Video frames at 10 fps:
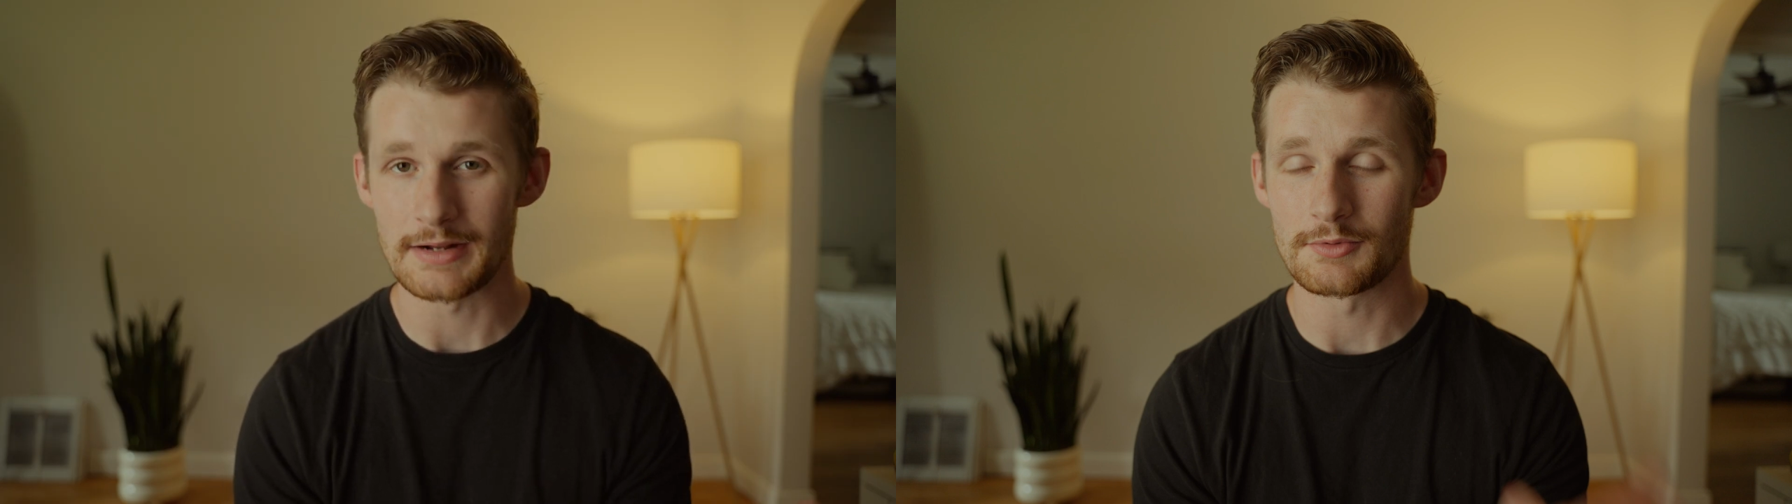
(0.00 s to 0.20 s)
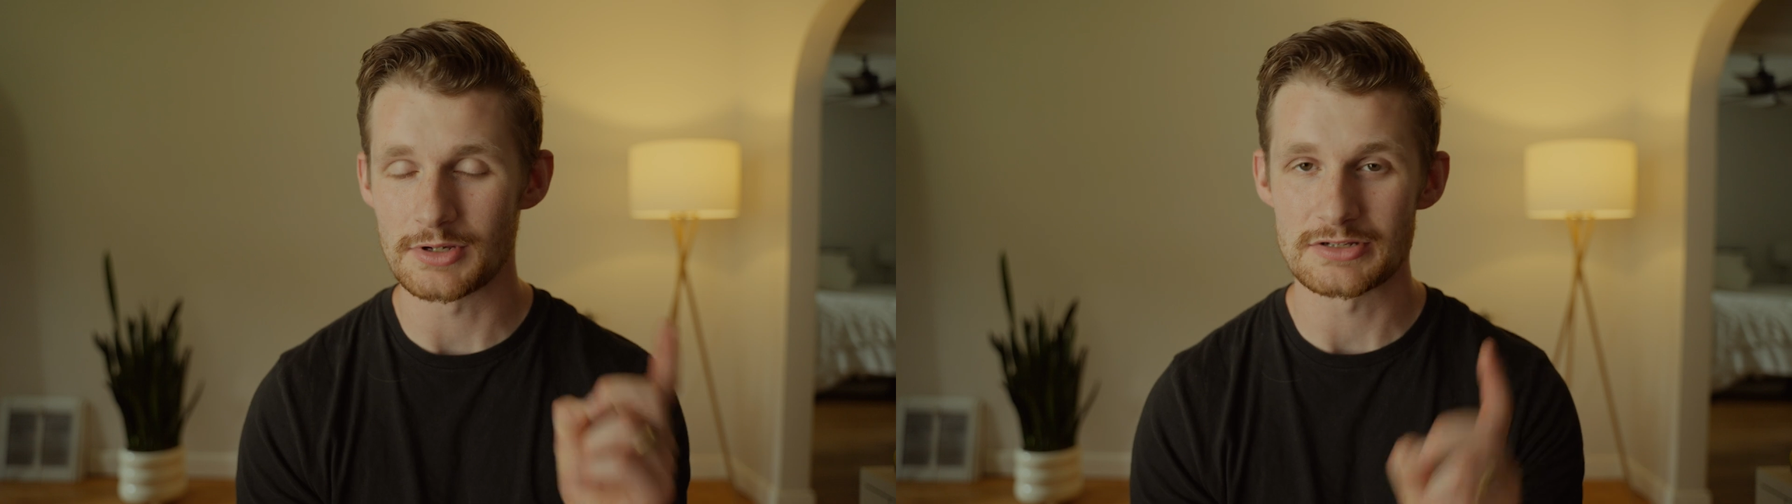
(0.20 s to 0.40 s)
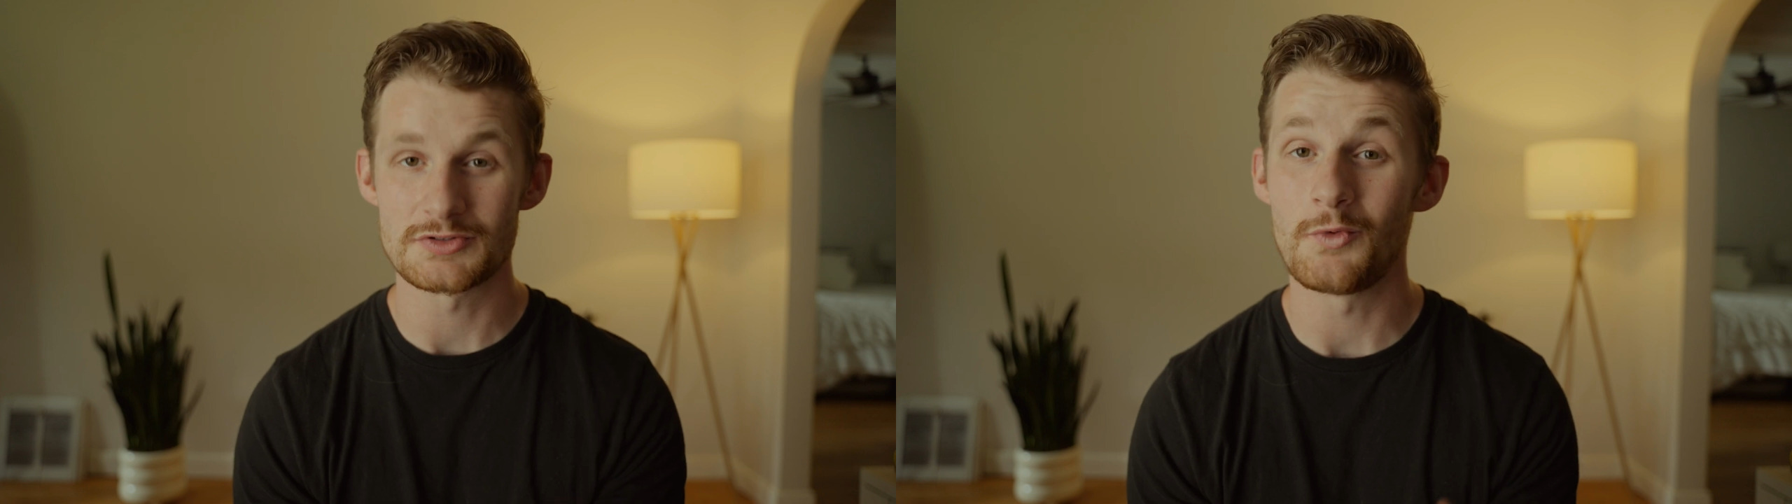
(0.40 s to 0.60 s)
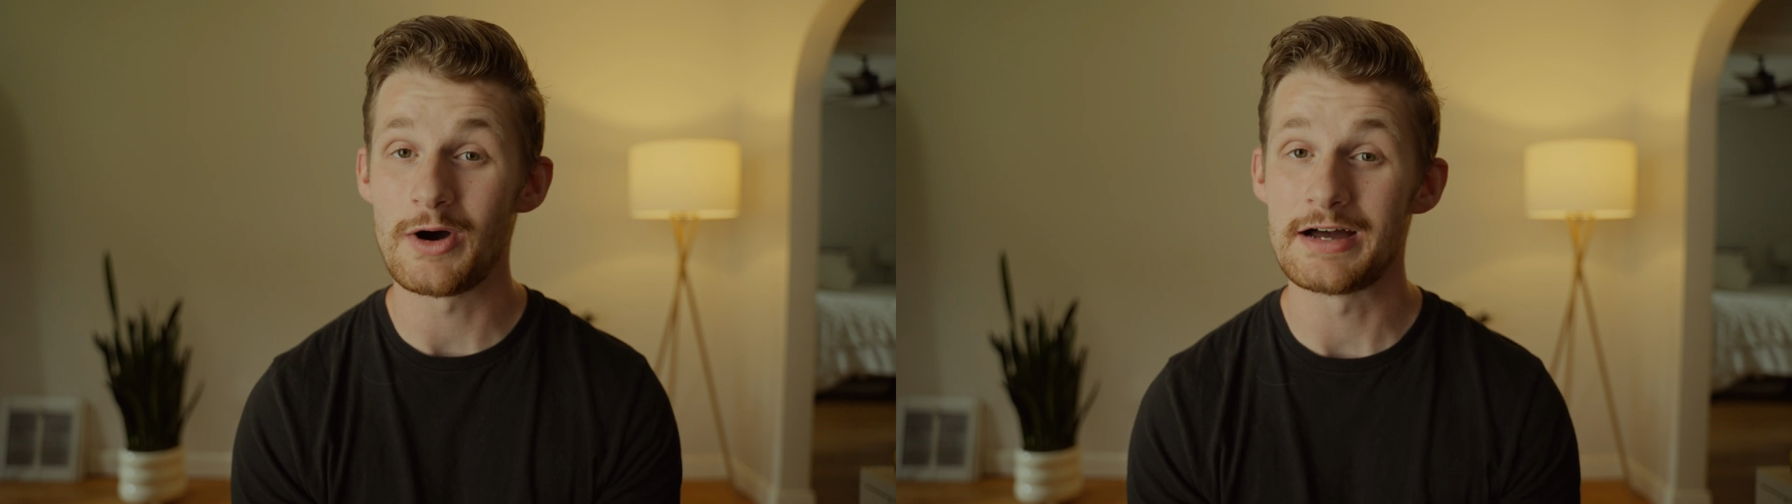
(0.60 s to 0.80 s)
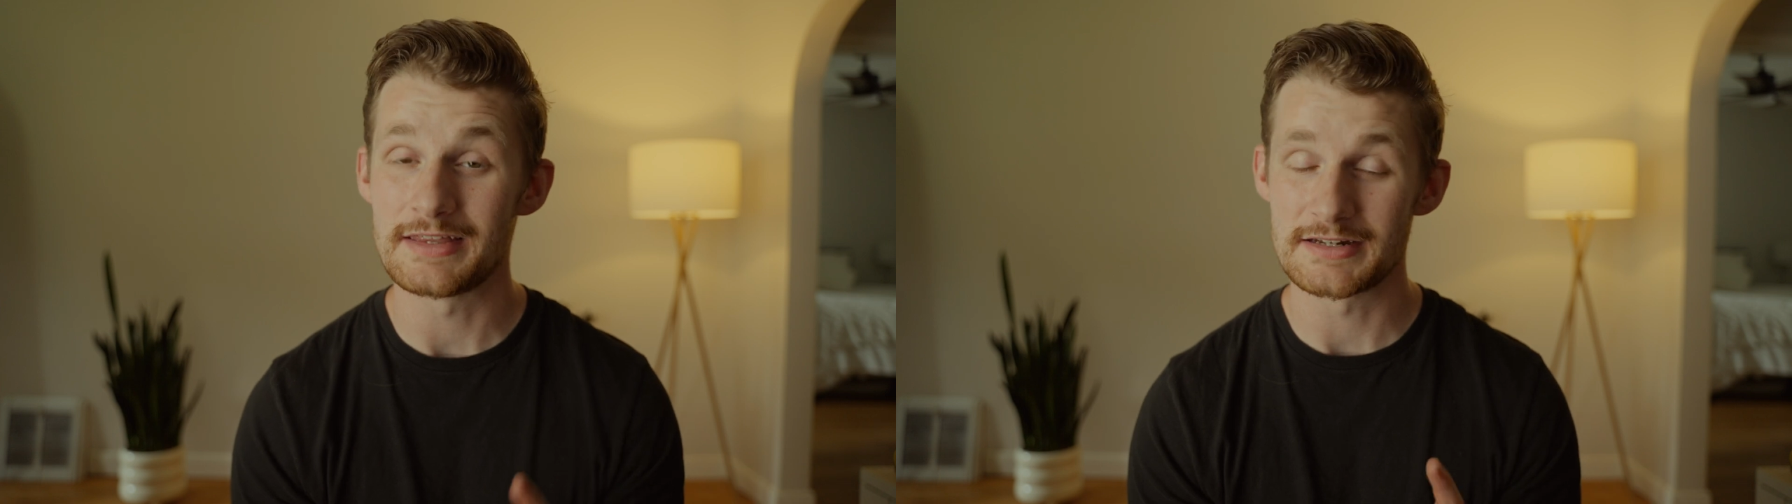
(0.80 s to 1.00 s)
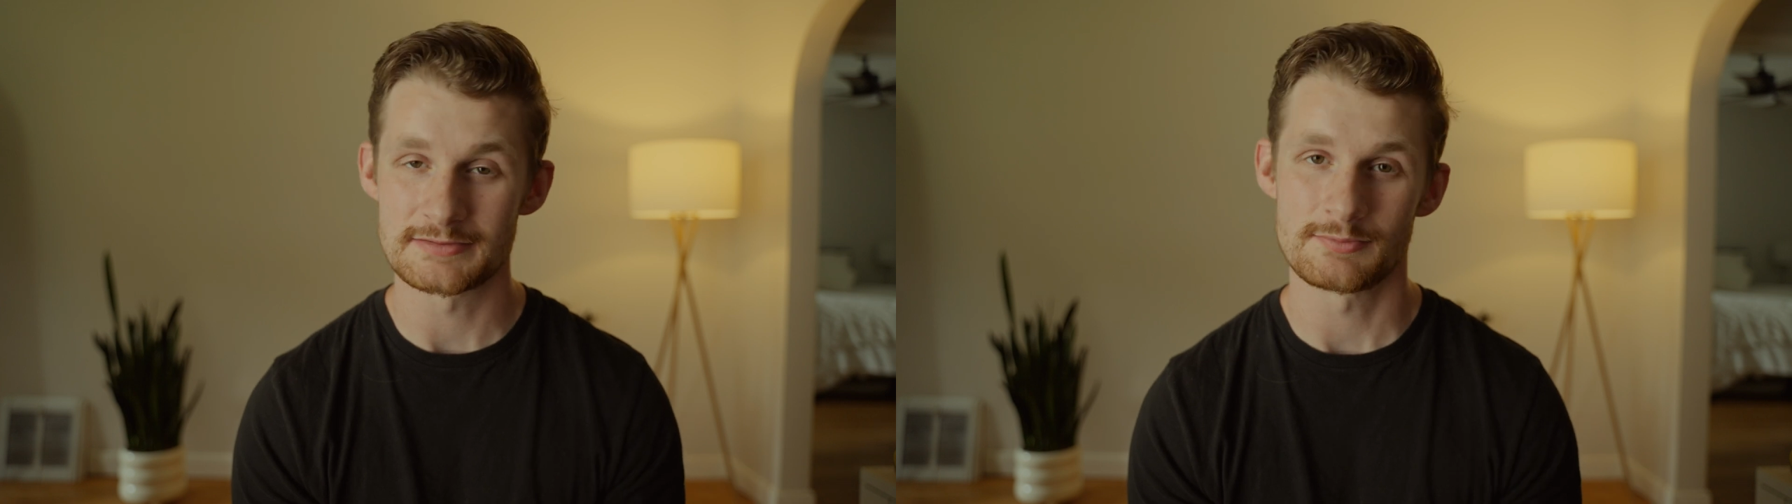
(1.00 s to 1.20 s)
and I will get to why that is